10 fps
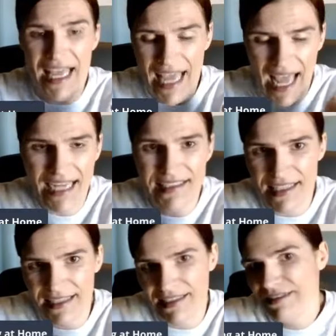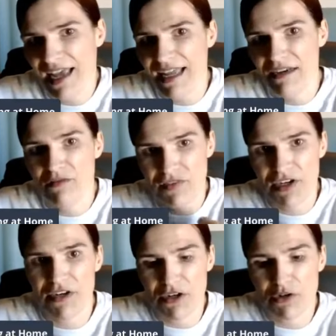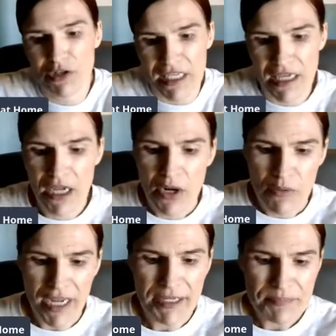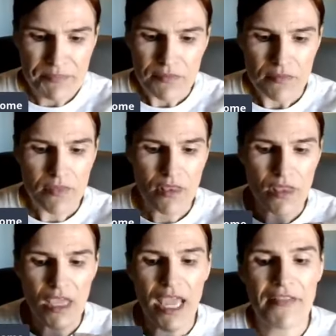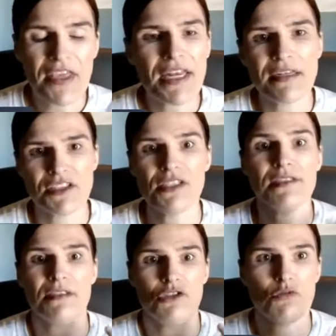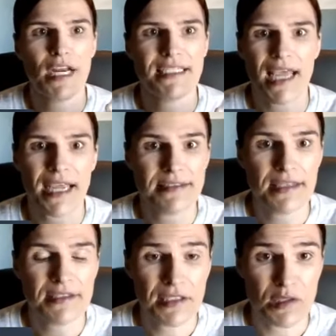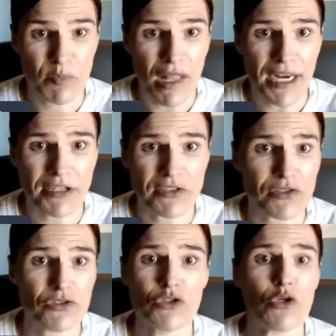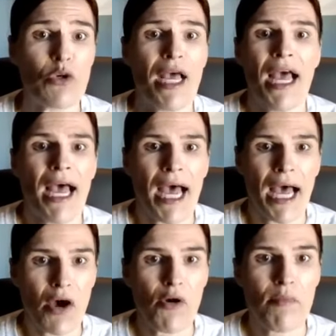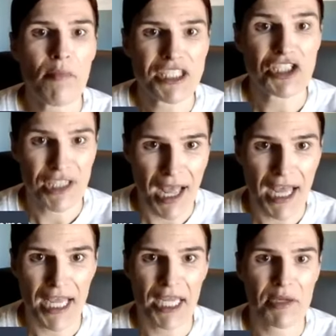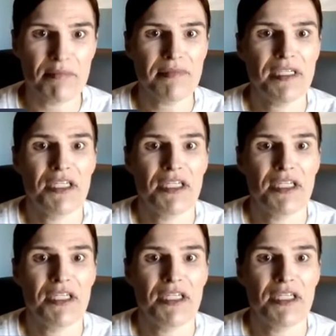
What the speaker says: access to that very early, right? And then just direct access to suppliers. So how much time